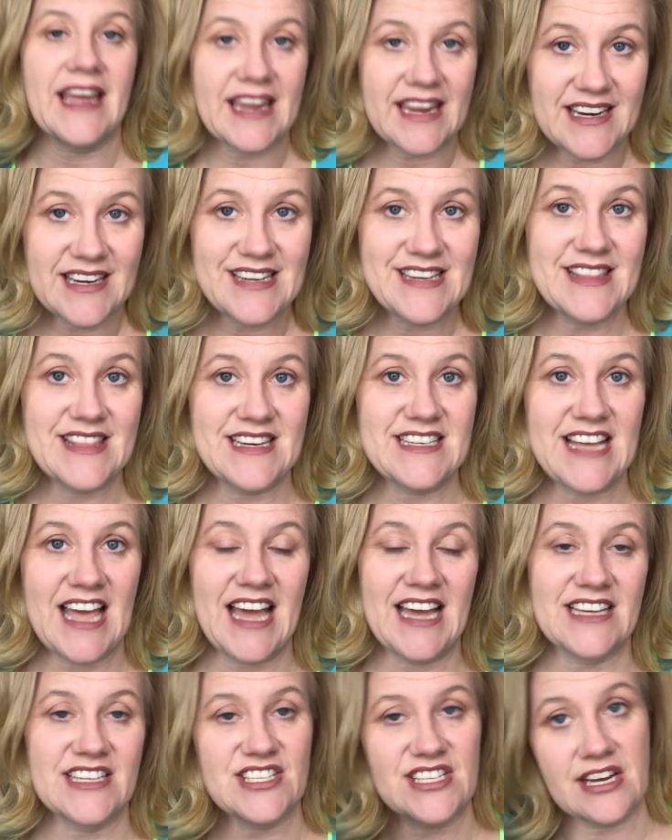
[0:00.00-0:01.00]
and the
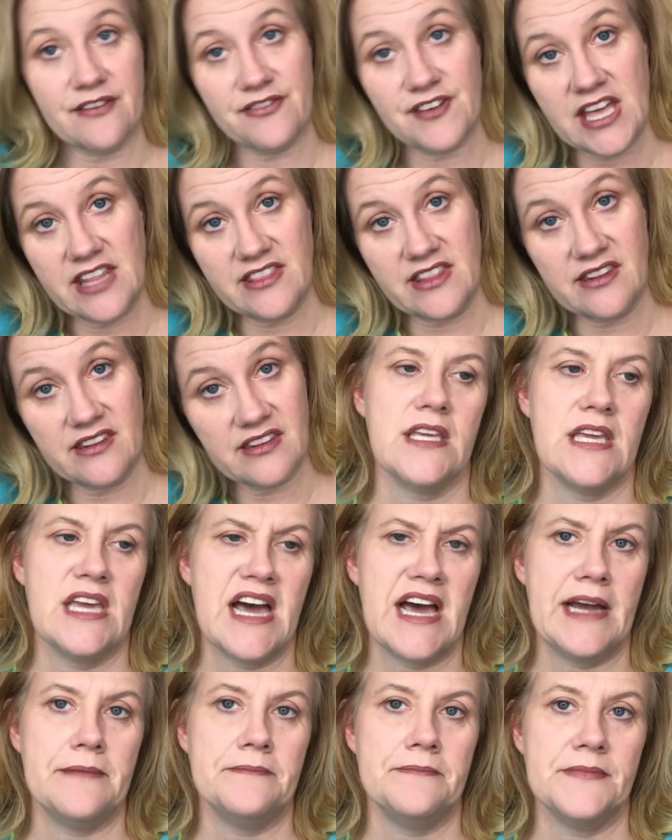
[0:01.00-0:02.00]
tax stuff. And
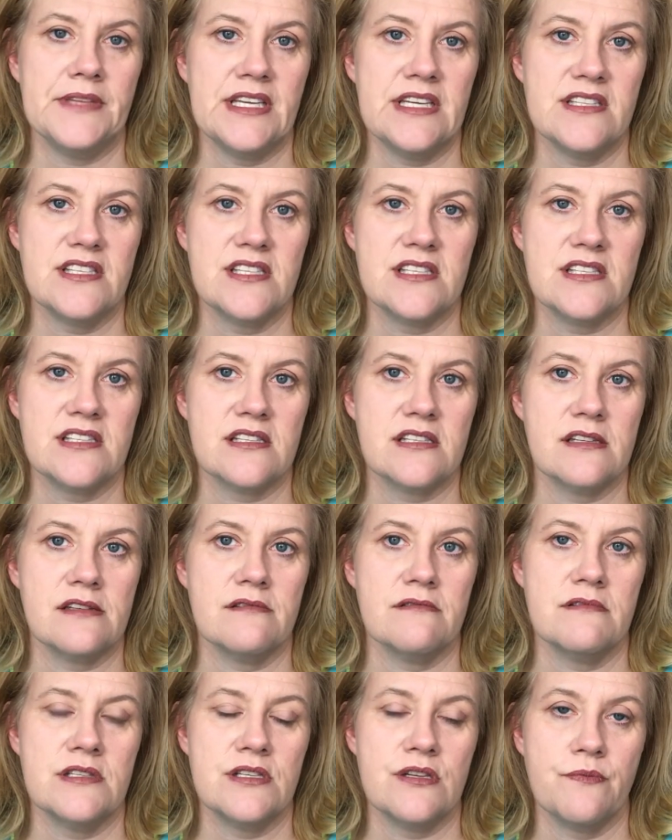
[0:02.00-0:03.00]
yeah, it's
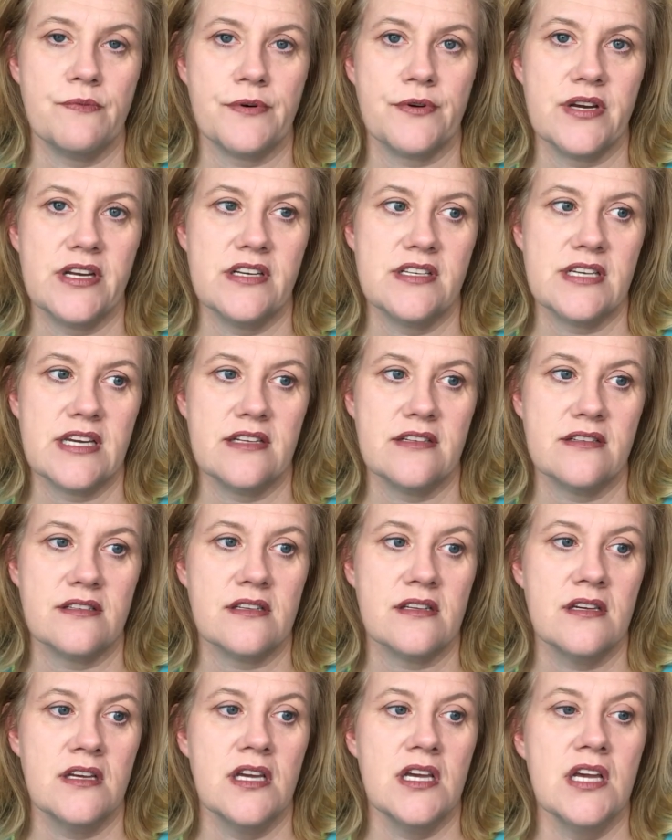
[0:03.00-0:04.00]
super
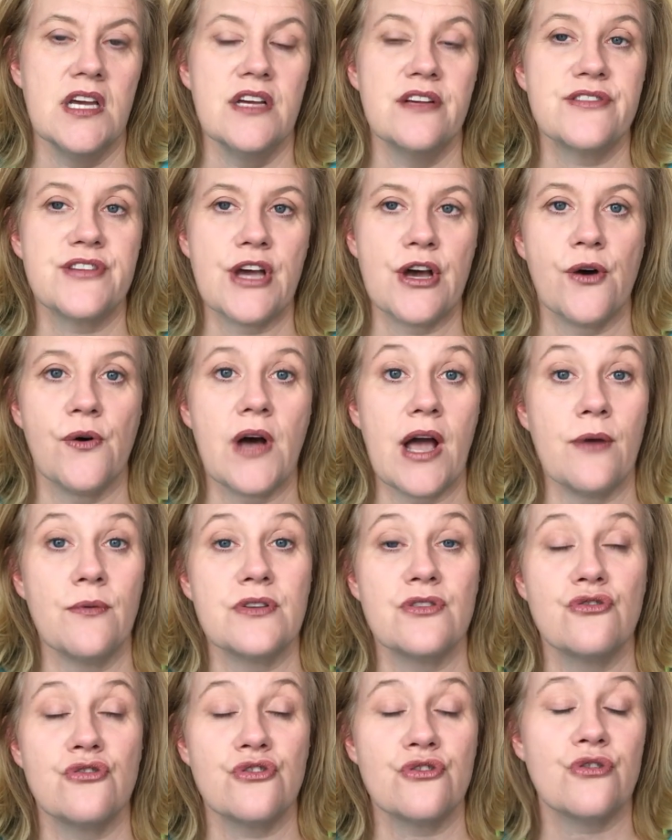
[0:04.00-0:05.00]
intense. So I was
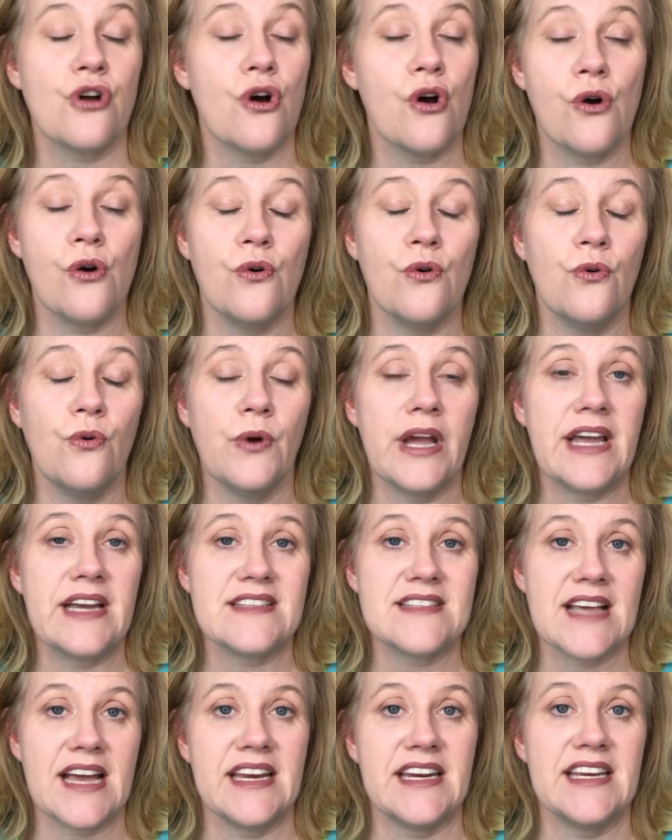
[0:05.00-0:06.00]
so
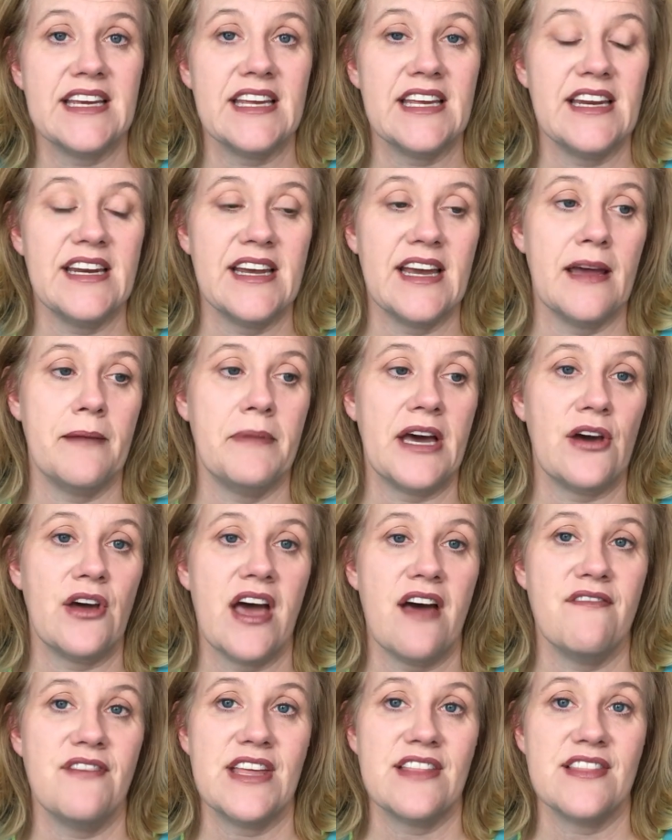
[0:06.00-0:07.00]
excited about
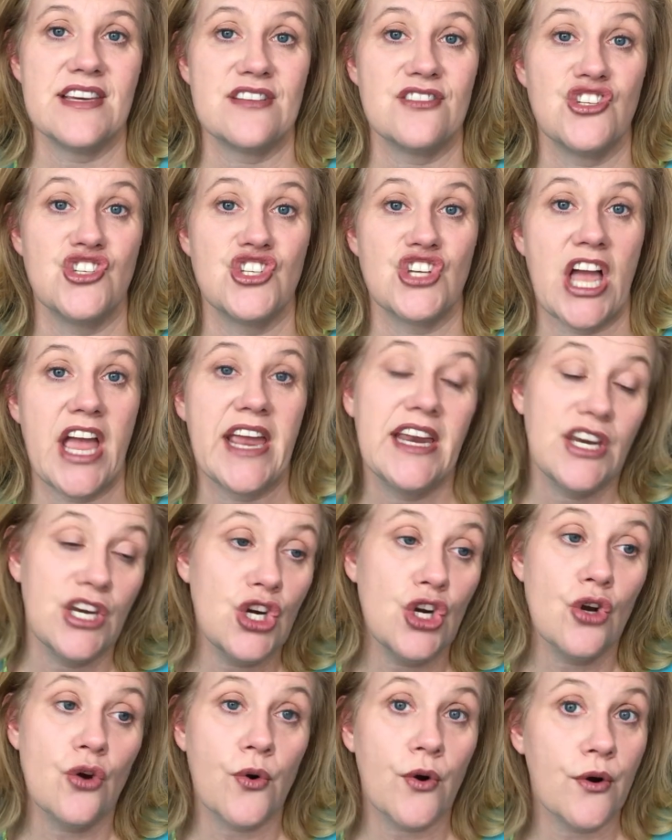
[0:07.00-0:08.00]
having this
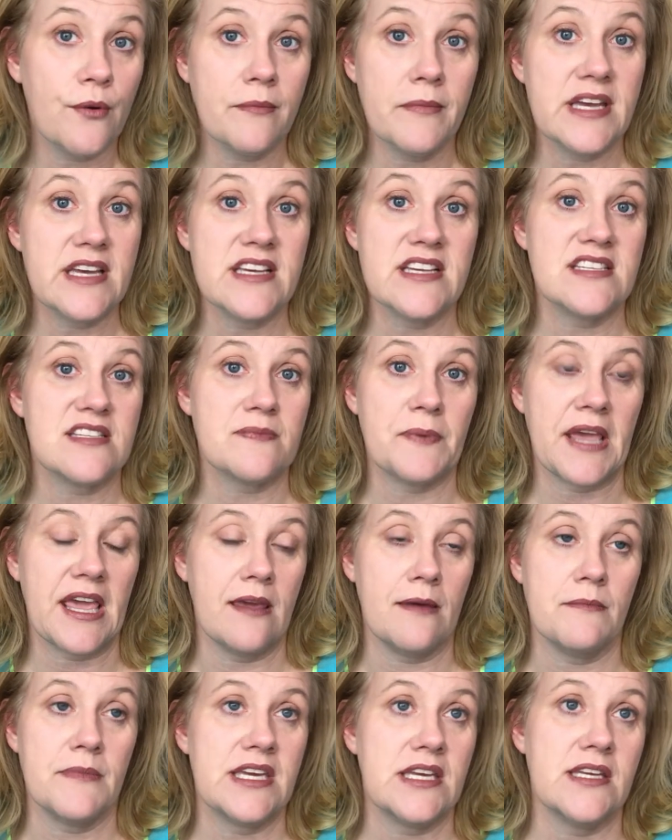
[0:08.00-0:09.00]
ginormous
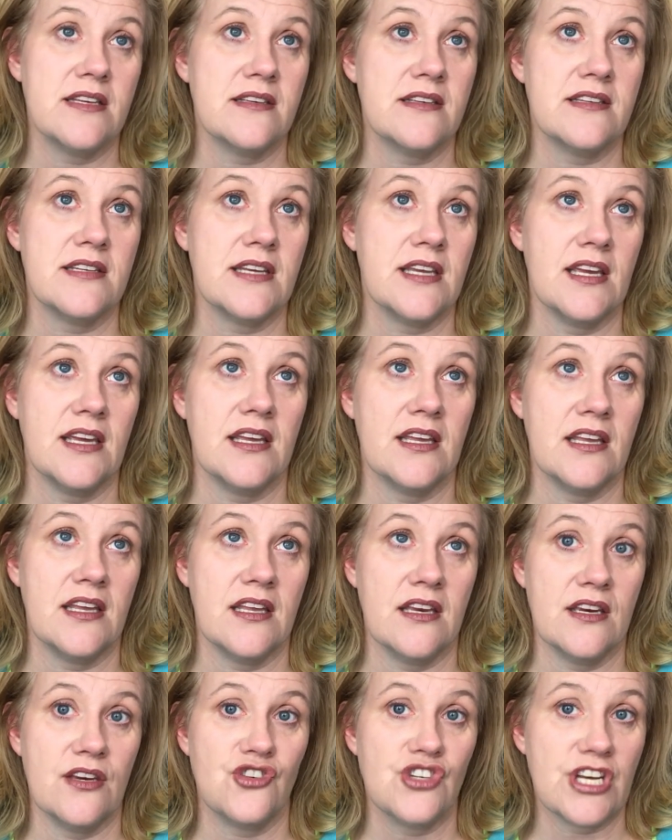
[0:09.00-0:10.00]
payment
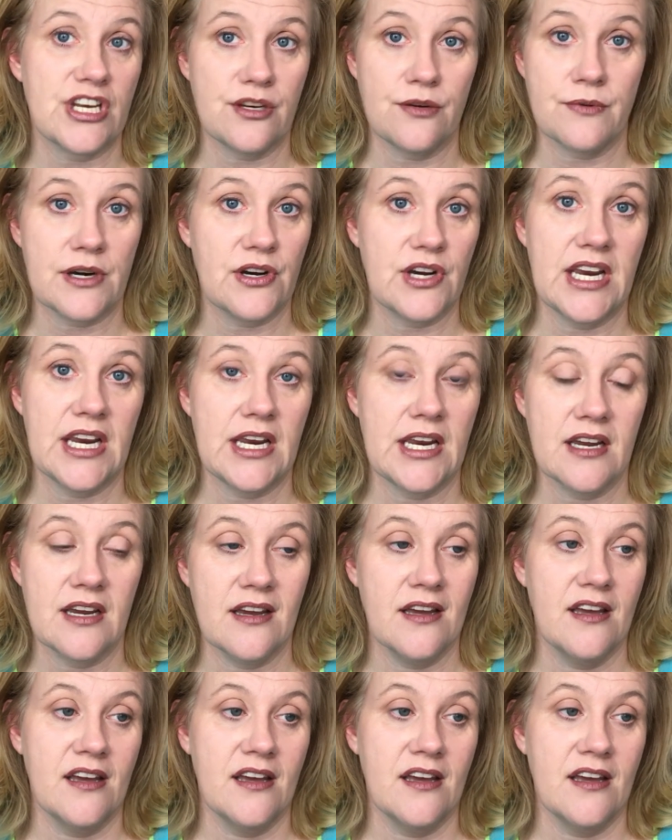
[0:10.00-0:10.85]
in January